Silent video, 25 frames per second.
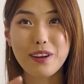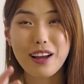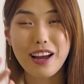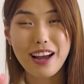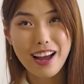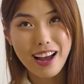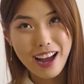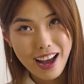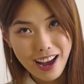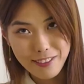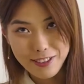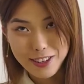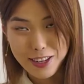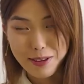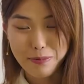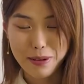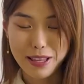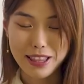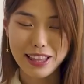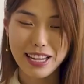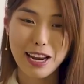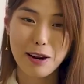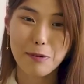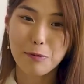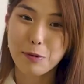have to admit
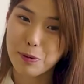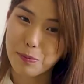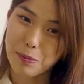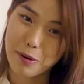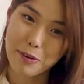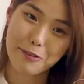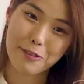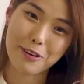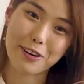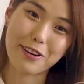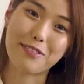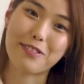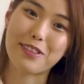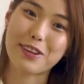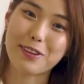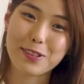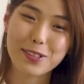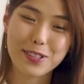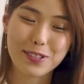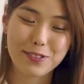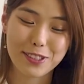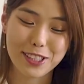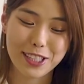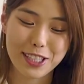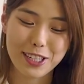that I would prefer if there
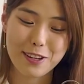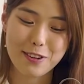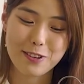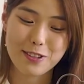was really no